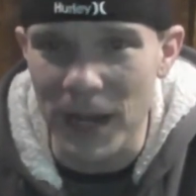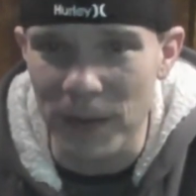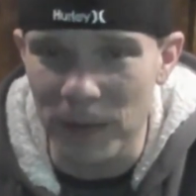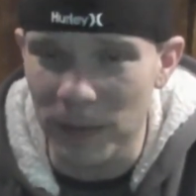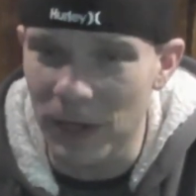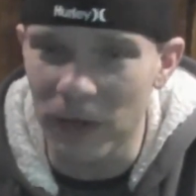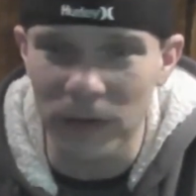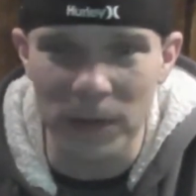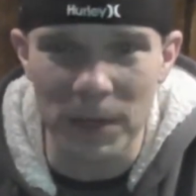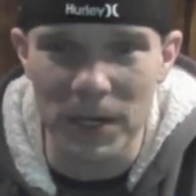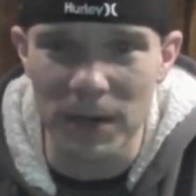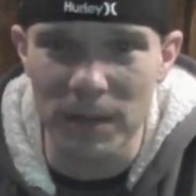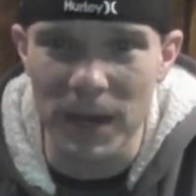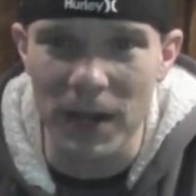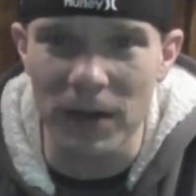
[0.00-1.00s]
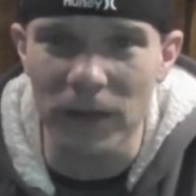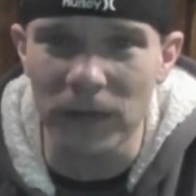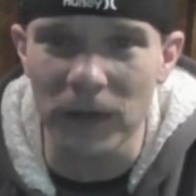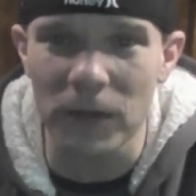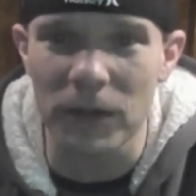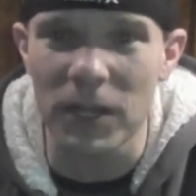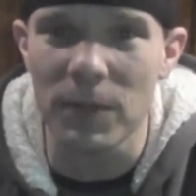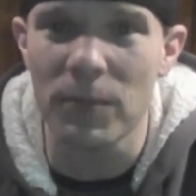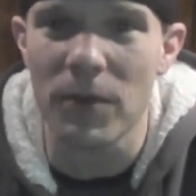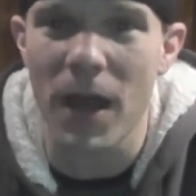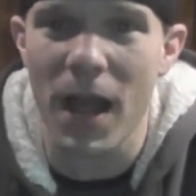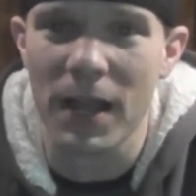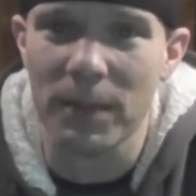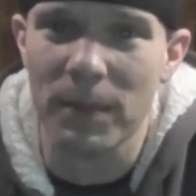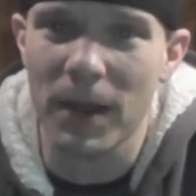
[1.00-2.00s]
gamer, because, man, this thing will keep you
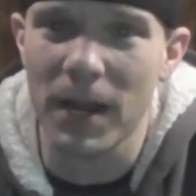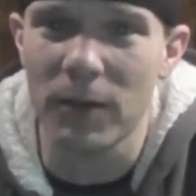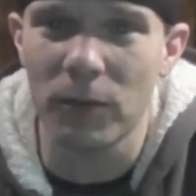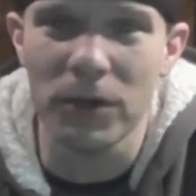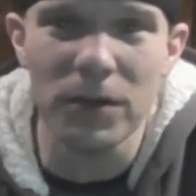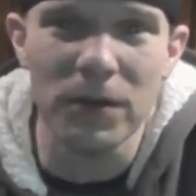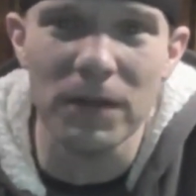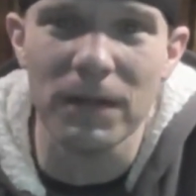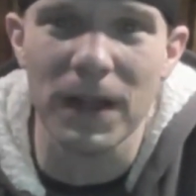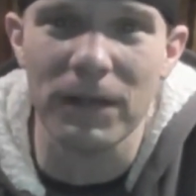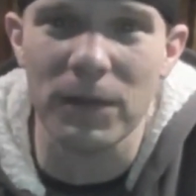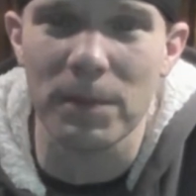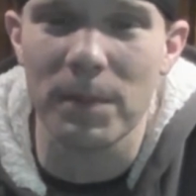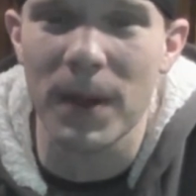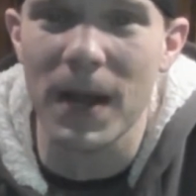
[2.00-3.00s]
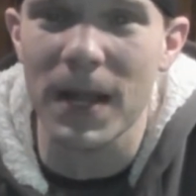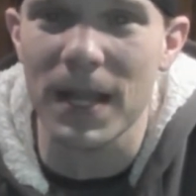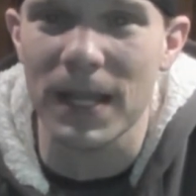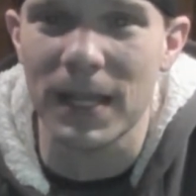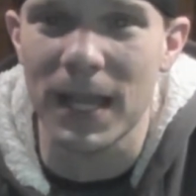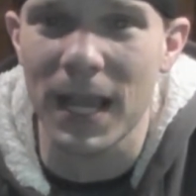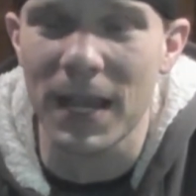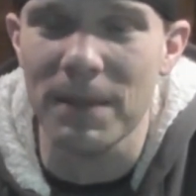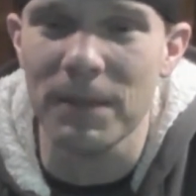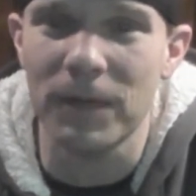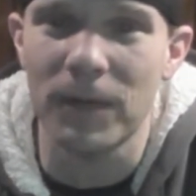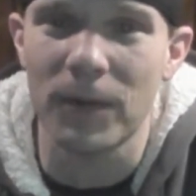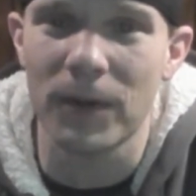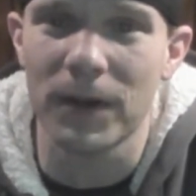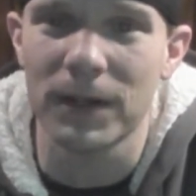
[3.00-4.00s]
occupied where you don't even have to buy a game
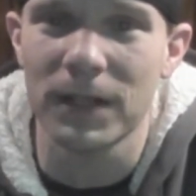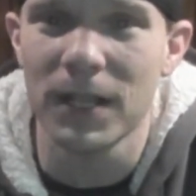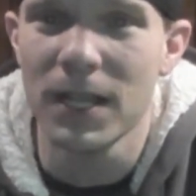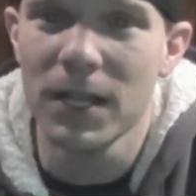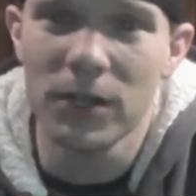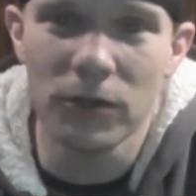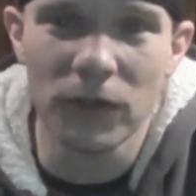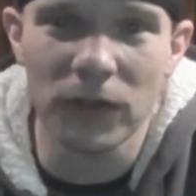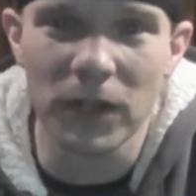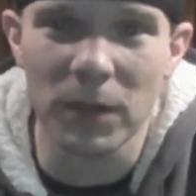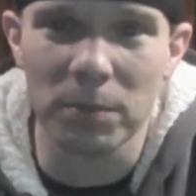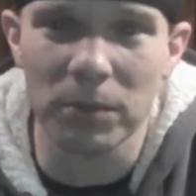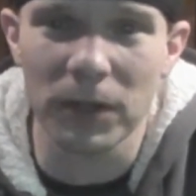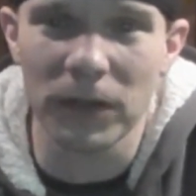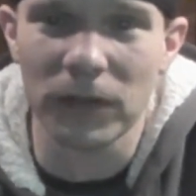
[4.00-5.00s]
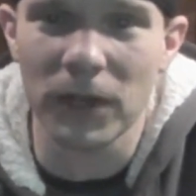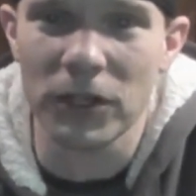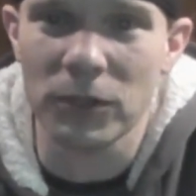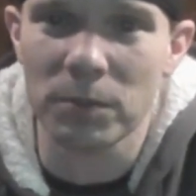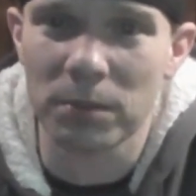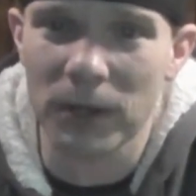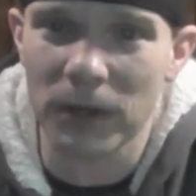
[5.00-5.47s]
for it. Just get a PlayStation